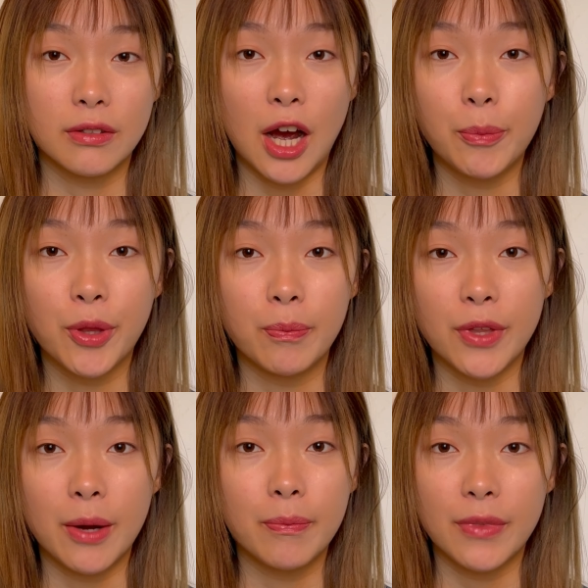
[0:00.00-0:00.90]
help them
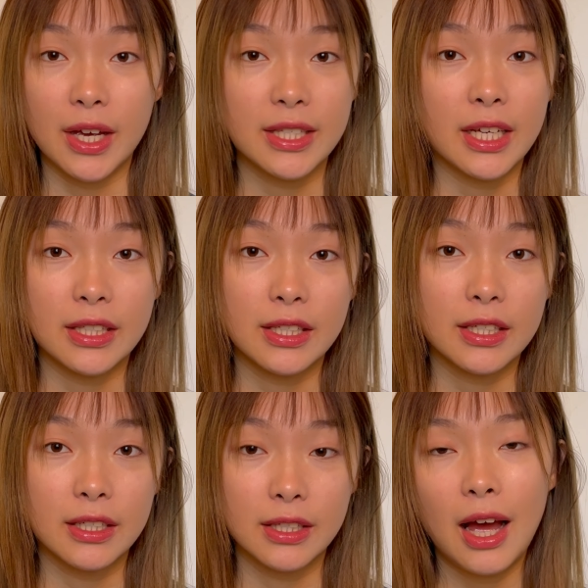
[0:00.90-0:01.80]
numb their
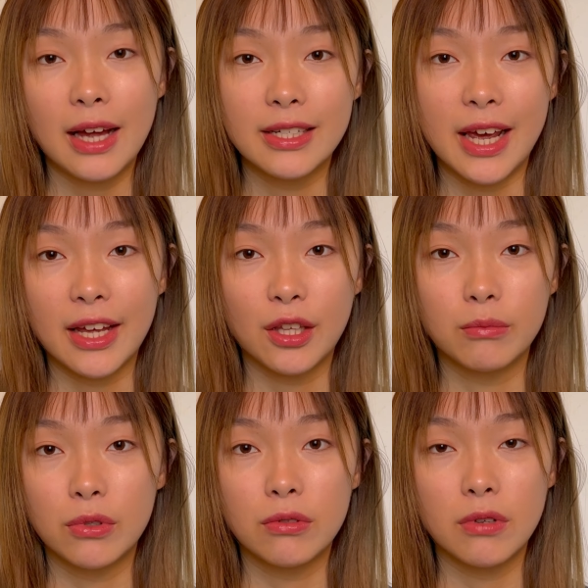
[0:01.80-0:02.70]
senses and take
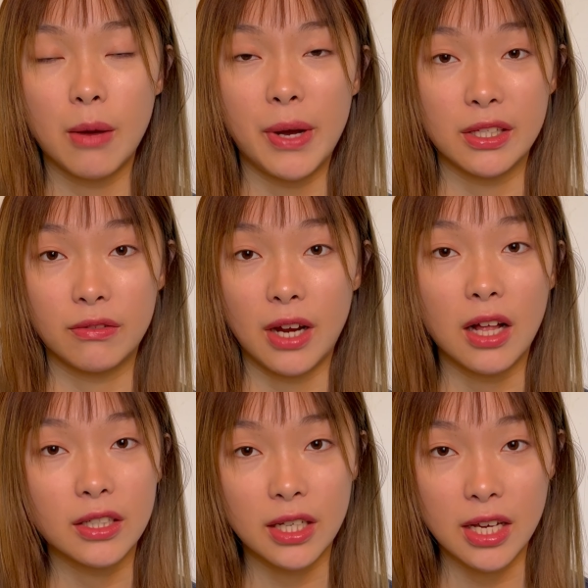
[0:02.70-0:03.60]
them to a better
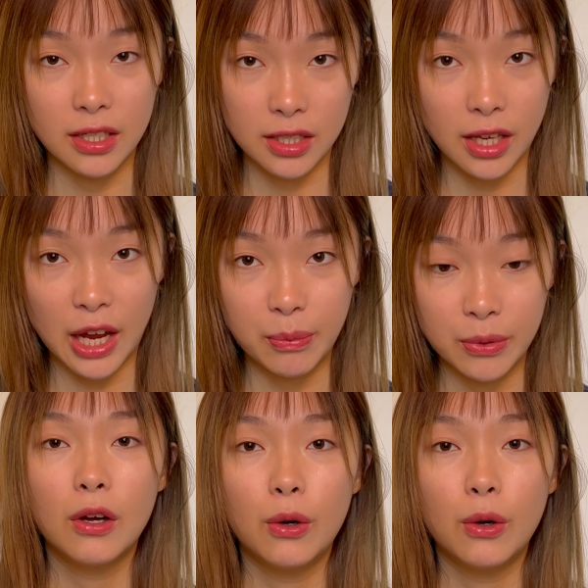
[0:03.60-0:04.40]
reality as an escape.